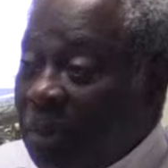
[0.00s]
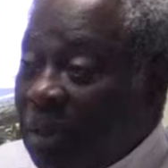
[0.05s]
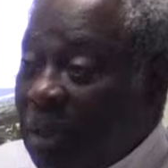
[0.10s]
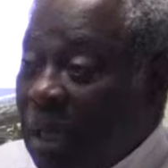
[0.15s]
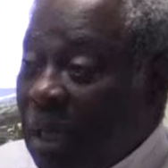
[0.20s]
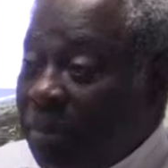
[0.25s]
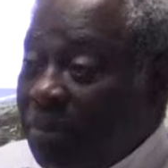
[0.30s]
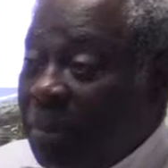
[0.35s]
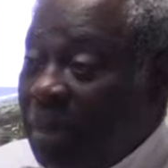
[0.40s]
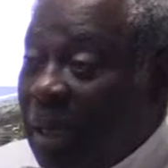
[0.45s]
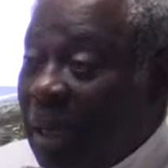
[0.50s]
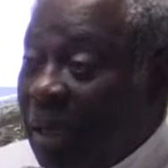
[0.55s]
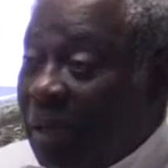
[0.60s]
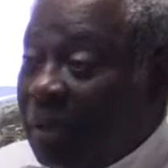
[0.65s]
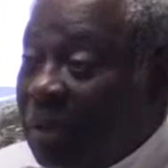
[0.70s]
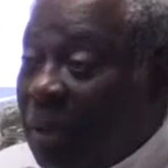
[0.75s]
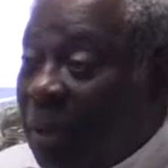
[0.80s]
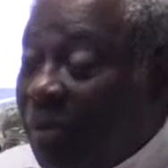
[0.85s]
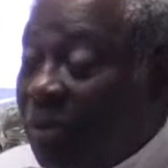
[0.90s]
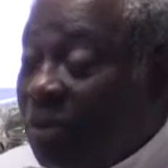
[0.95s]
calm
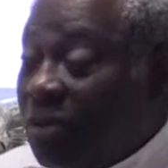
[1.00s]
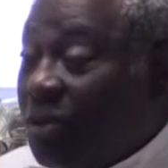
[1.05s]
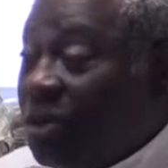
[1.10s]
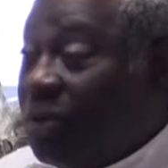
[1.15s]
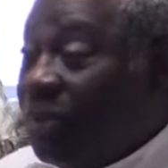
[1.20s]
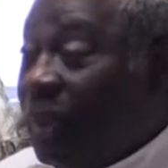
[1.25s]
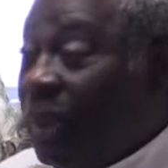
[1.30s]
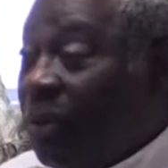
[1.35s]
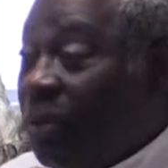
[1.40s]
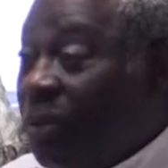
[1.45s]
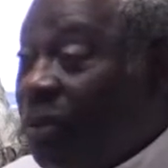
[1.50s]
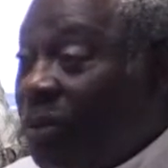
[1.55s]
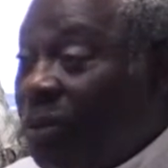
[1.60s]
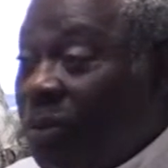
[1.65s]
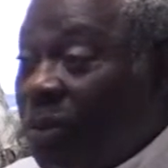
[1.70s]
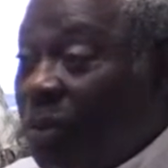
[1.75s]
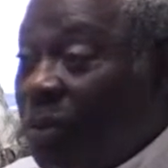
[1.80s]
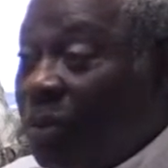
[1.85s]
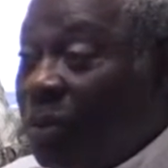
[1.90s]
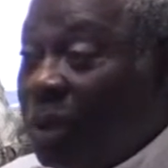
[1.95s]
down, I need to spend
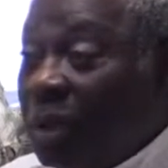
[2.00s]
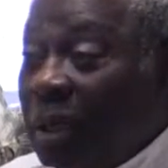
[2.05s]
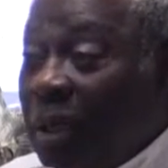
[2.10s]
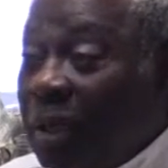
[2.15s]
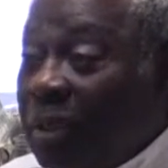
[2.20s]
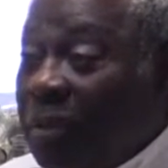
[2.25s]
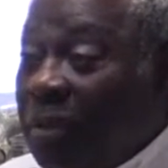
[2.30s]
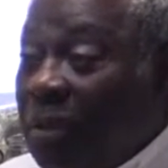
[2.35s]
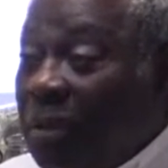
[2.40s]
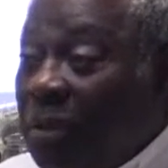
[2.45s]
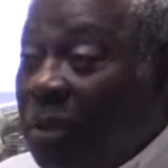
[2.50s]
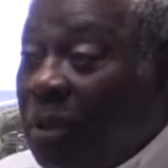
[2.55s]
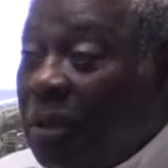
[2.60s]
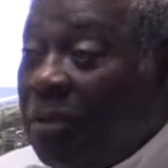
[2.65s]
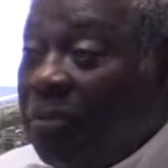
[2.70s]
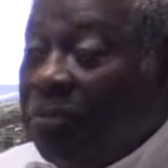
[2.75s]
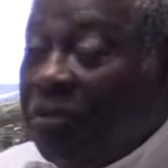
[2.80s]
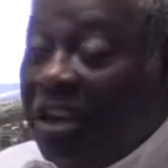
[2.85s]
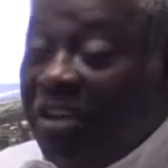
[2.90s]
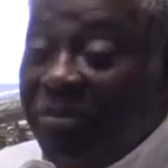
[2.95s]
no more than
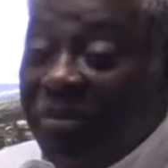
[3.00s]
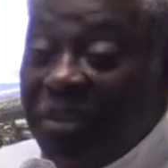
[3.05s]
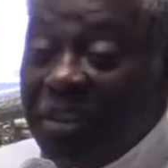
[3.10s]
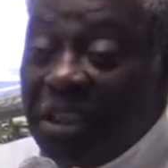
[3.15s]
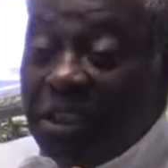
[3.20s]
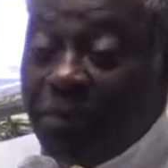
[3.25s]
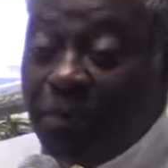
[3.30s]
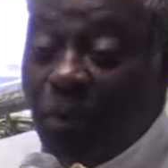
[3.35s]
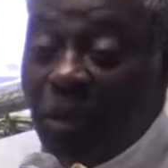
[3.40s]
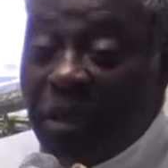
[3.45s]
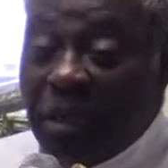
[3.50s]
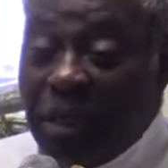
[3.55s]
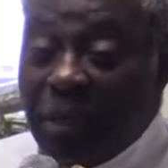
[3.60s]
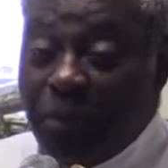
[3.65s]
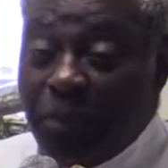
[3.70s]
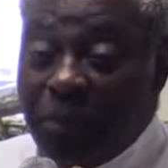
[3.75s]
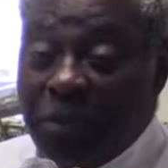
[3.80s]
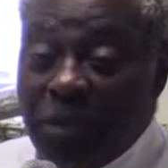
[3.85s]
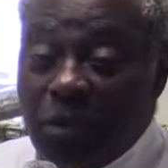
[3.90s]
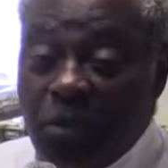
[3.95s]
5 minutes more. Can you
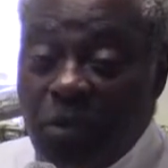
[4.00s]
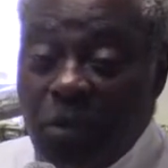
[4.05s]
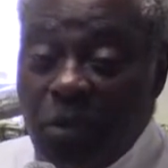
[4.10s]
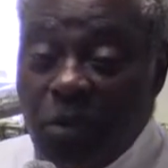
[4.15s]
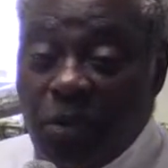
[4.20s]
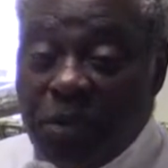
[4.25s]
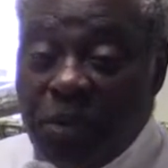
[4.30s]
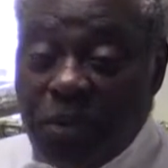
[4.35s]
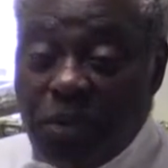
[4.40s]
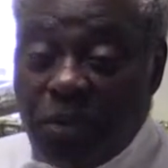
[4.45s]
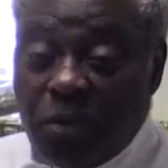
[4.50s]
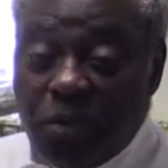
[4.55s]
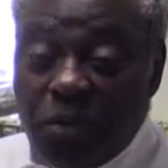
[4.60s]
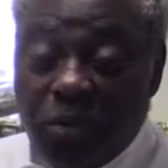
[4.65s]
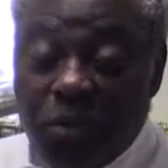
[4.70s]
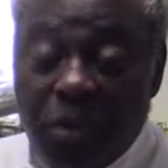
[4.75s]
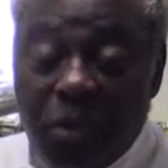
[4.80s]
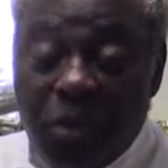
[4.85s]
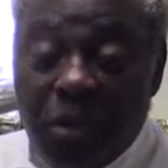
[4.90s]
please go into